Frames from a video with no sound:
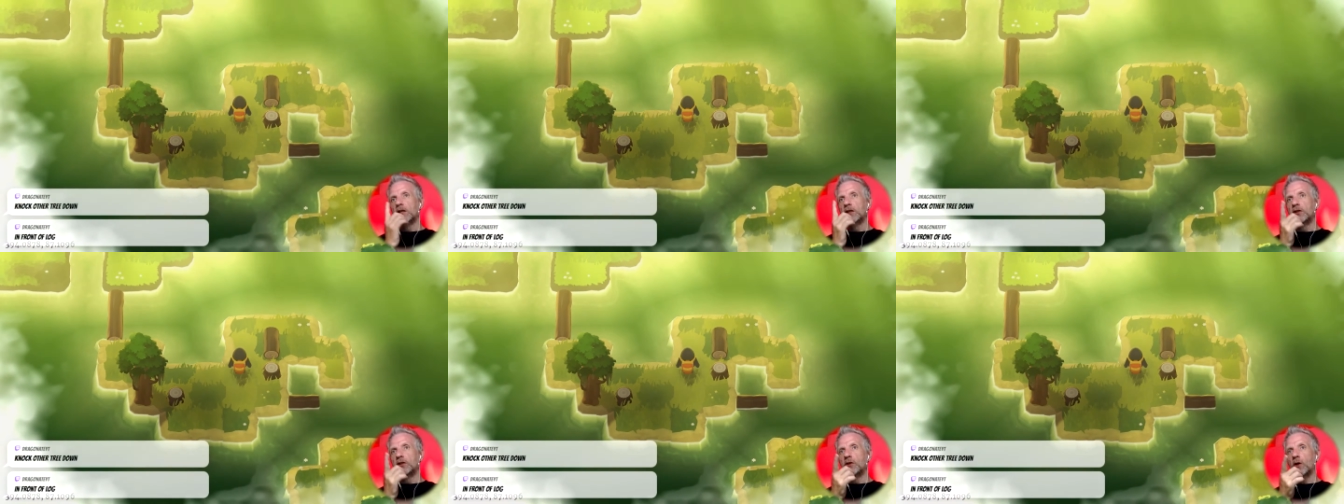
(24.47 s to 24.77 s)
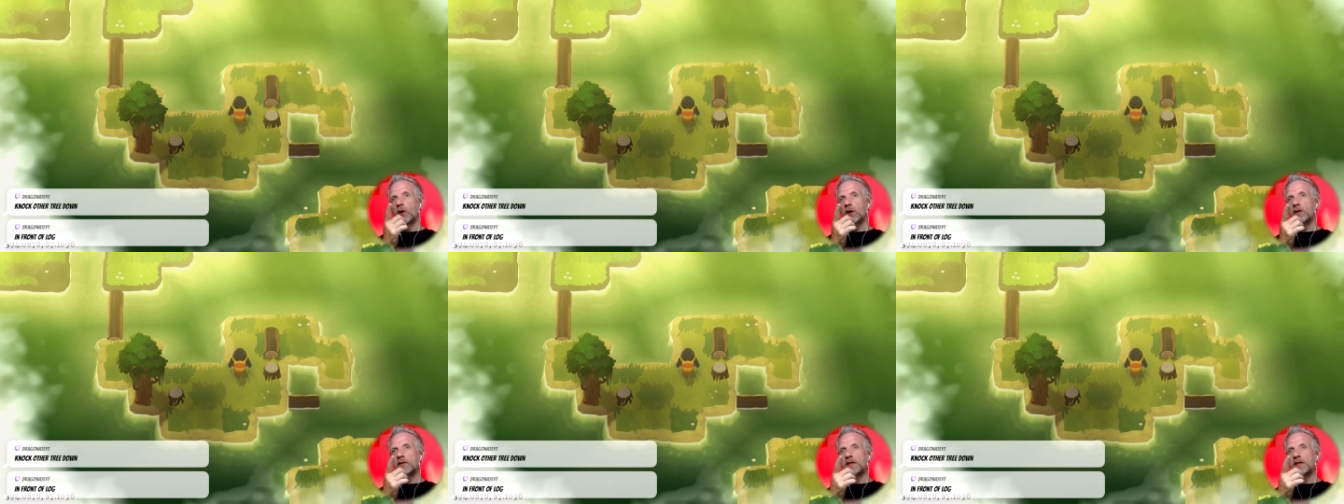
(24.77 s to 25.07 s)

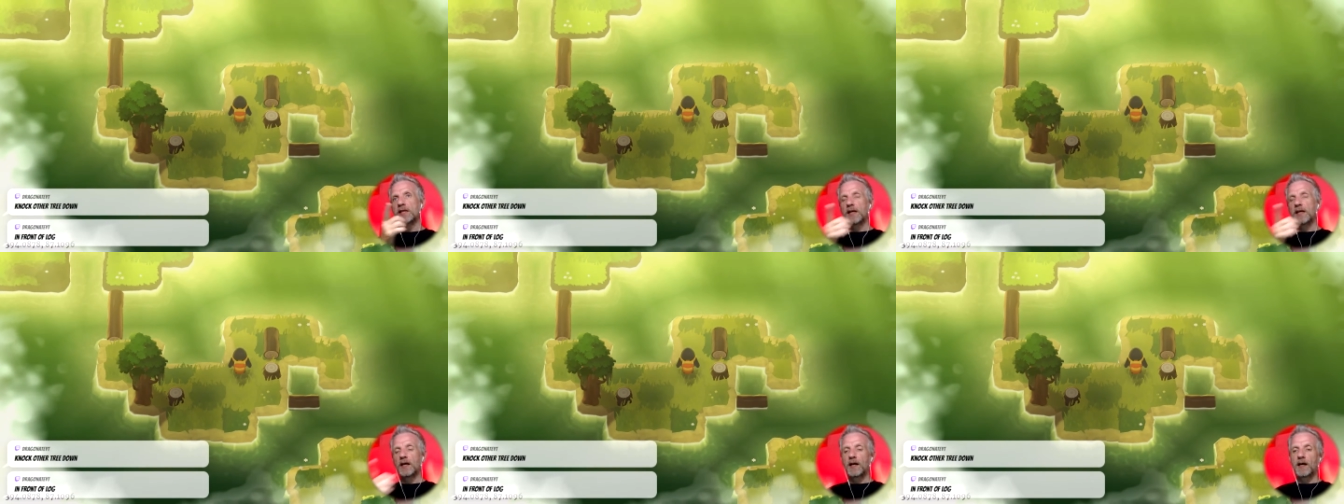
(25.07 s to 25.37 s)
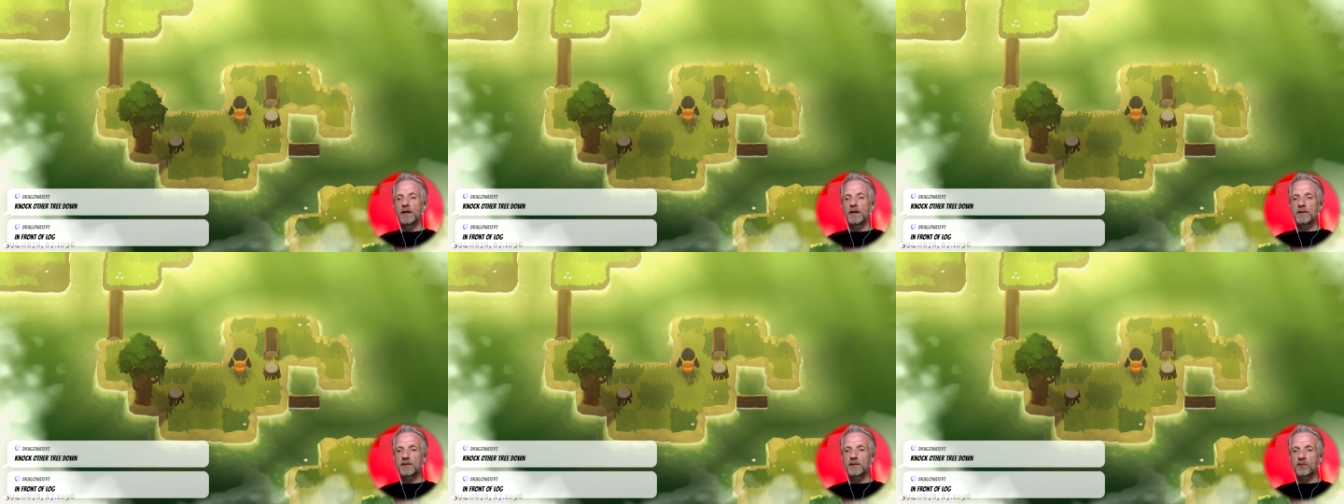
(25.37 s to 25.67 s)
Knock the
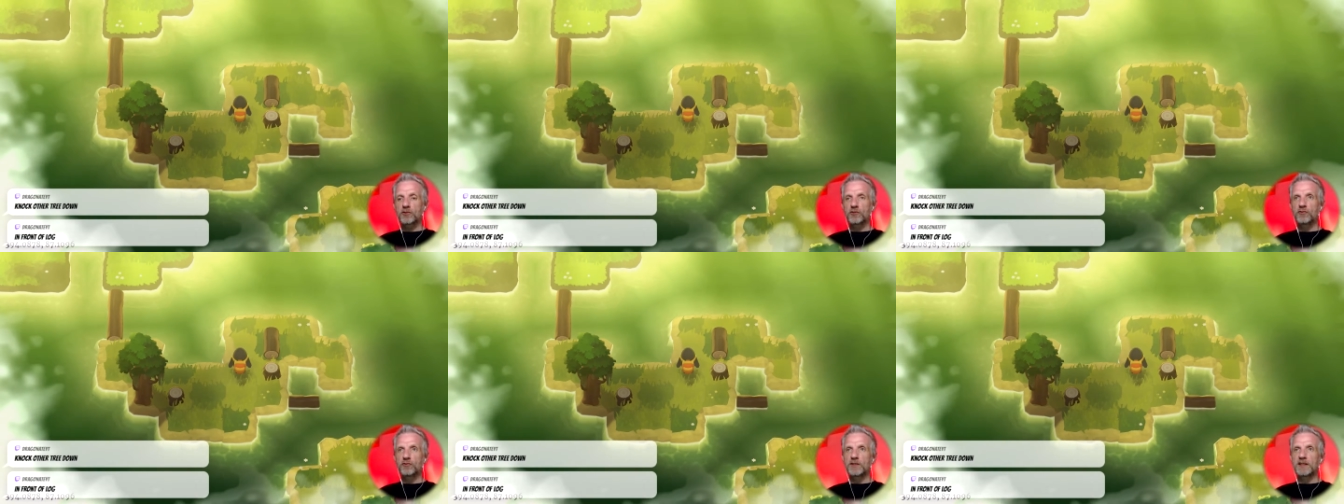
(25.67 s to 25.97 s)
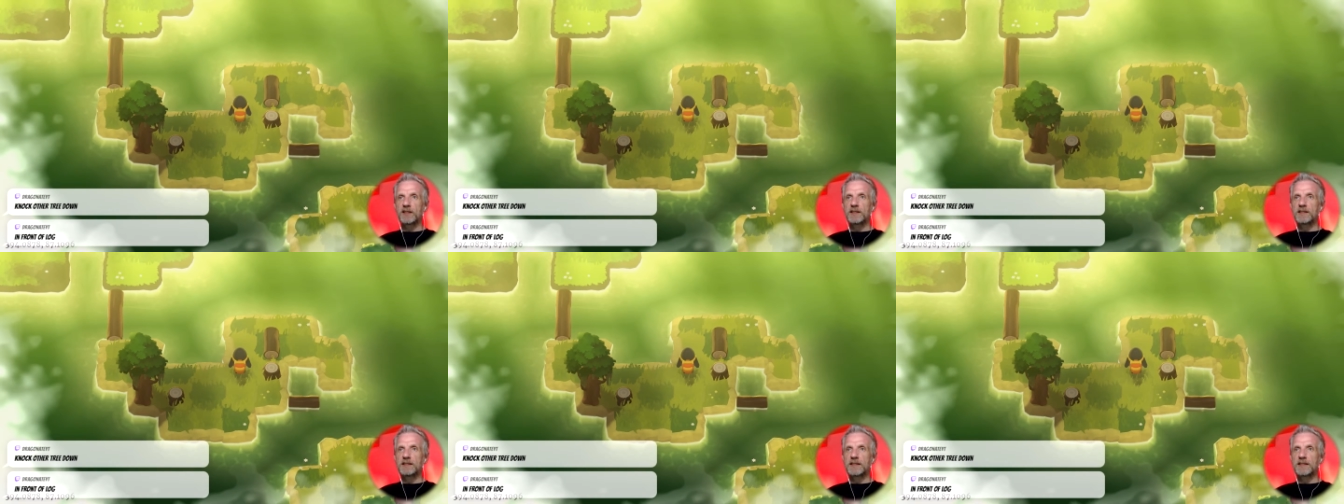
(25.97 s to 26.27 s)
other
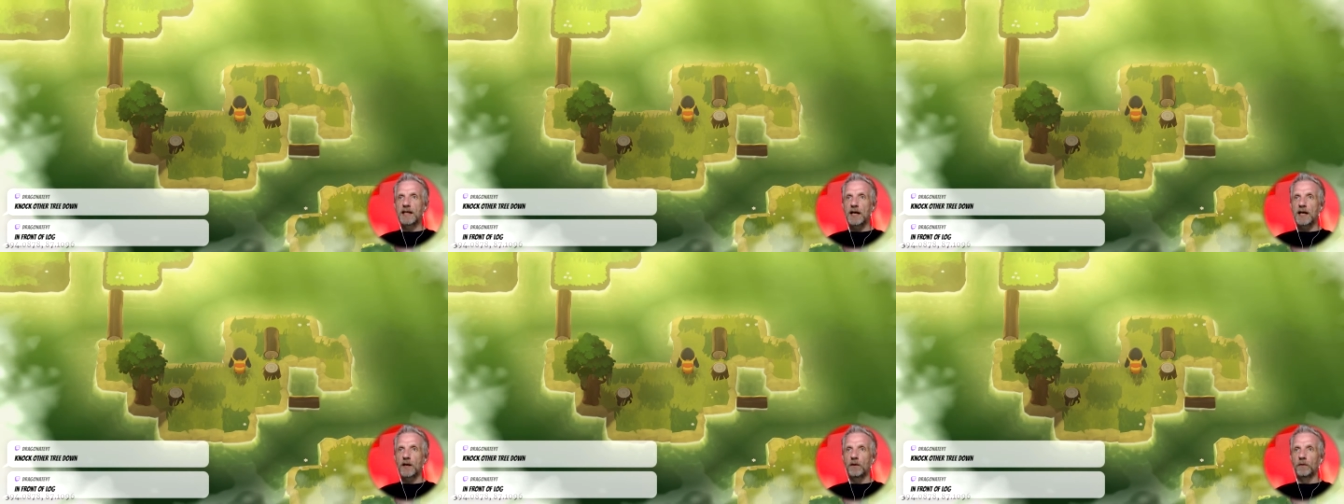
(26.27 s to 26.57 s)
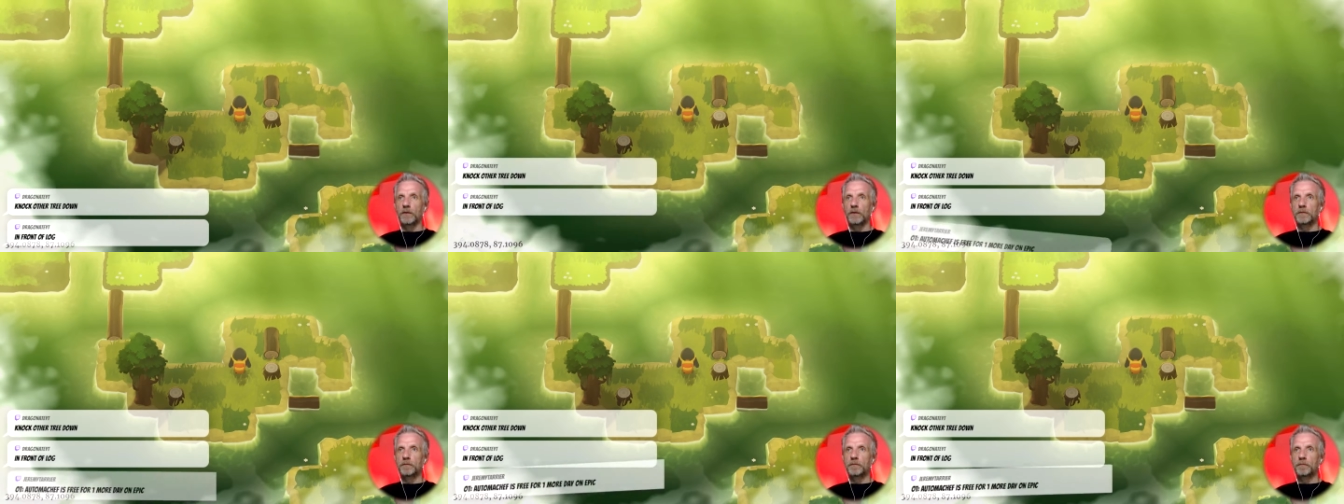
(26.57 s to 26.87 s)
tree
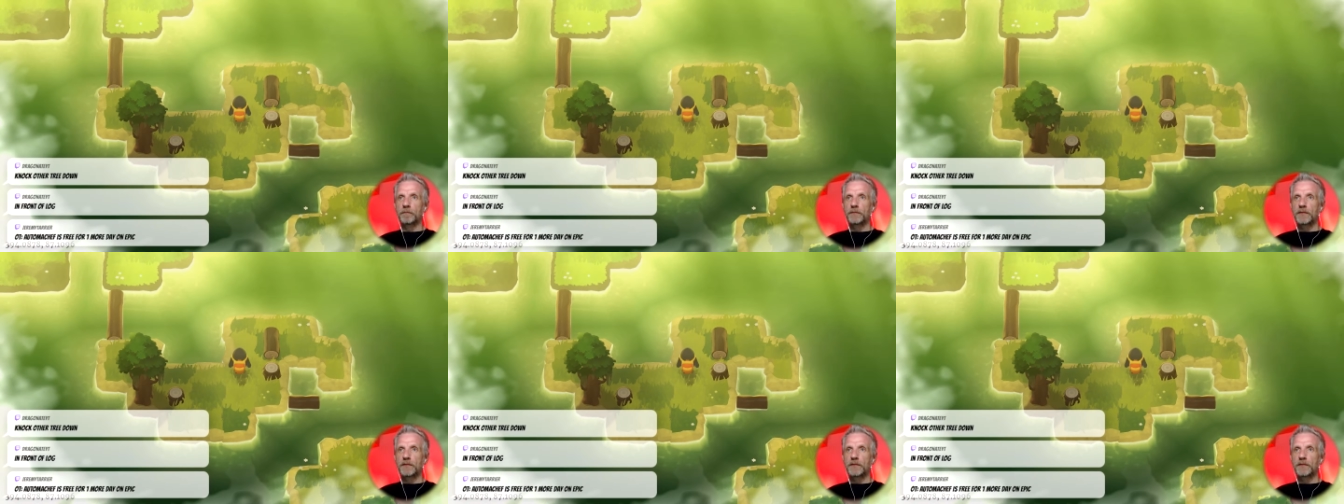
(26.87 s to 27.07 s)
down